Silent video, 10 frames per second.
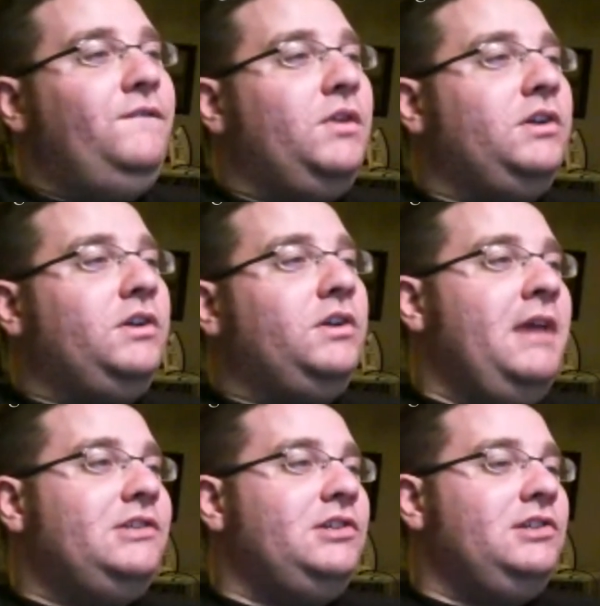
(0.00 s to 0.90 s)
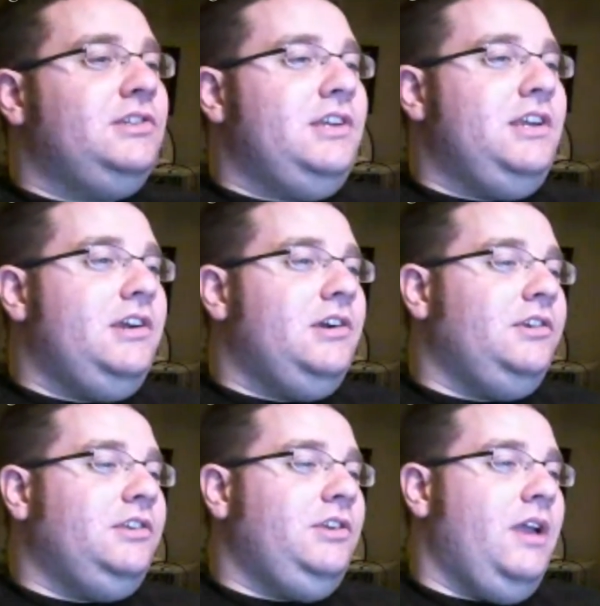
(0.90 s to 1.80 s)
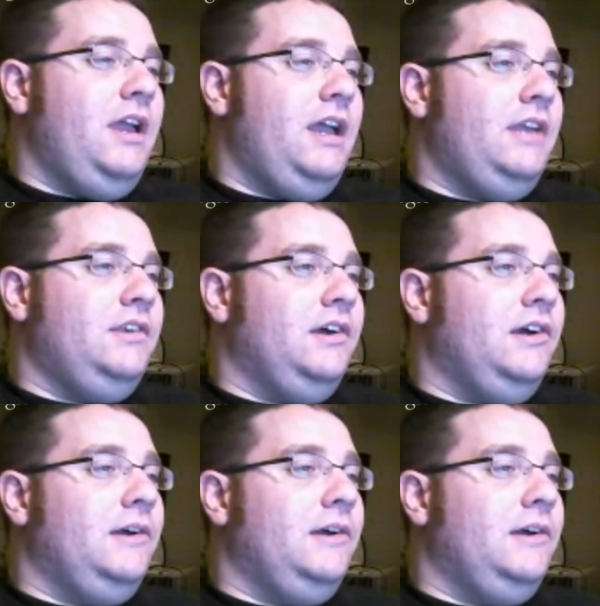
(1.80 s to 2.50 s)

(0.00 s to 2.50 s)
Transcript: first match here, you had